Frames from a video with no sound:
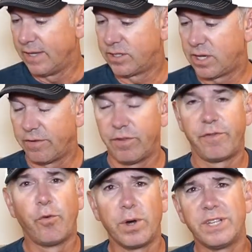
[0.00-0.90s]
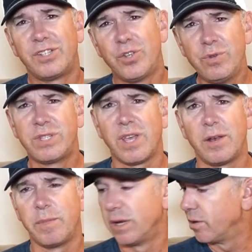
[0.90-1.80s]
Instead of the 42
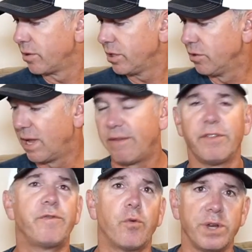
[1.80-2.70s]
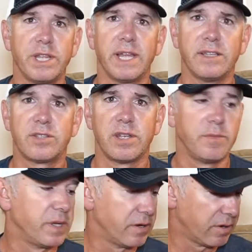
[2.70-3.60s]
centimeter, you'll have the 48
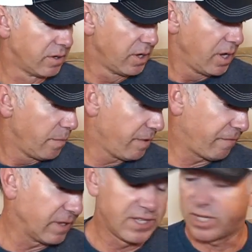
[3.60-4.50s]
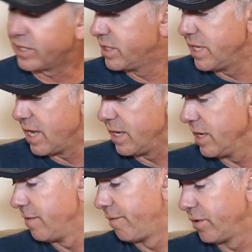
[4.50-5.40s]
centimeter. But for the
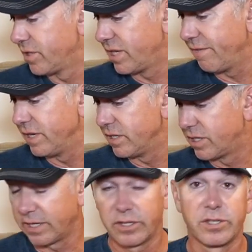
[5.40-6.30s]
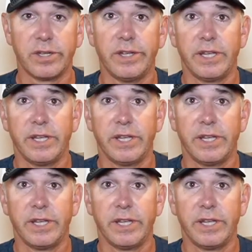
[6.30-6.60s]
68 and for the 76,